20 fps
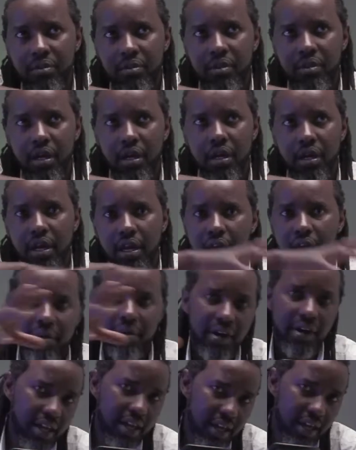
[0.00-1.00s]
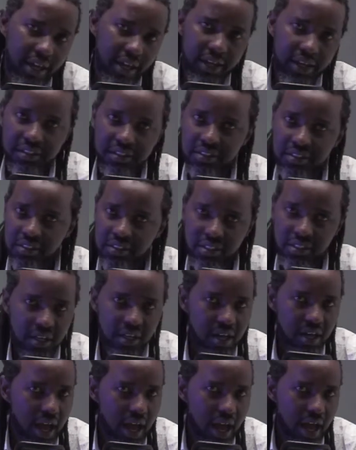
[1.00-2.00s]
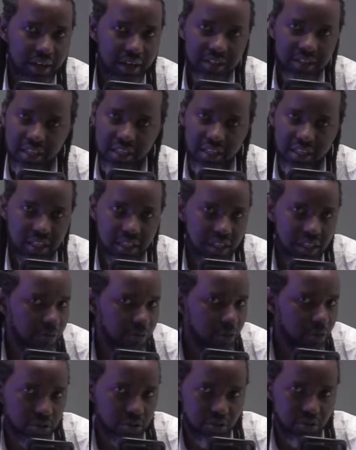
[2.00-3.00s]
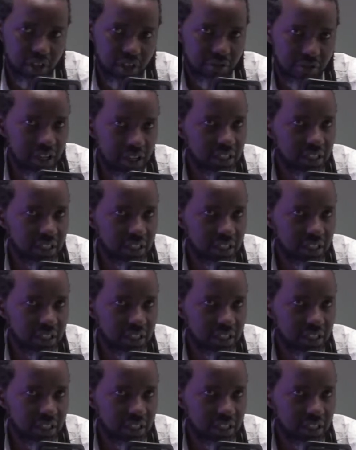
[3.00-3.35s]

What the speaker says: camera guys are taking photos of the event.